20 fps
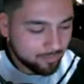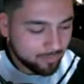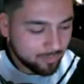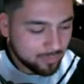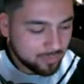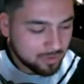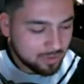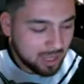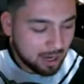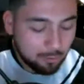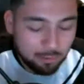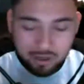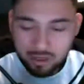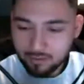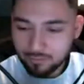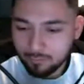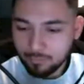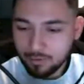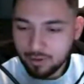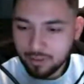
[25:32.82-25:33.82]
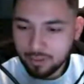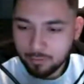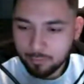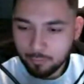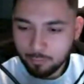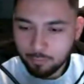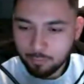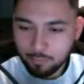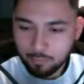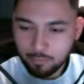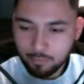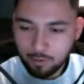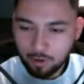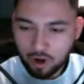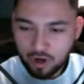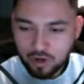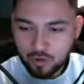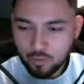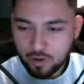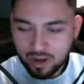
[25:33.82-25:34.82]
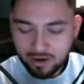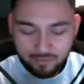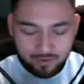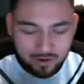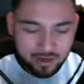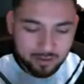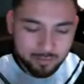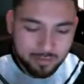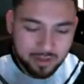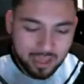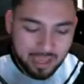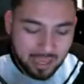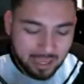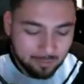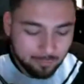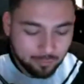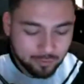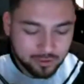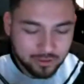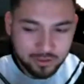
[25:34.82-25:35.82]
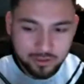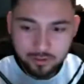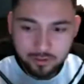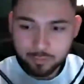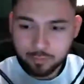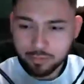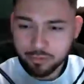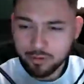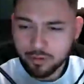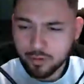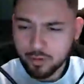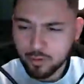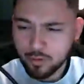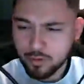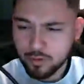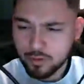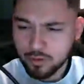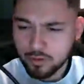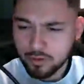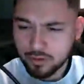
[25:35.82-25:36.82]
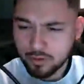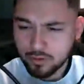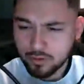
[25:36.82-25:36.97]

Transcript: now we're left with, are you ever going to be able to produce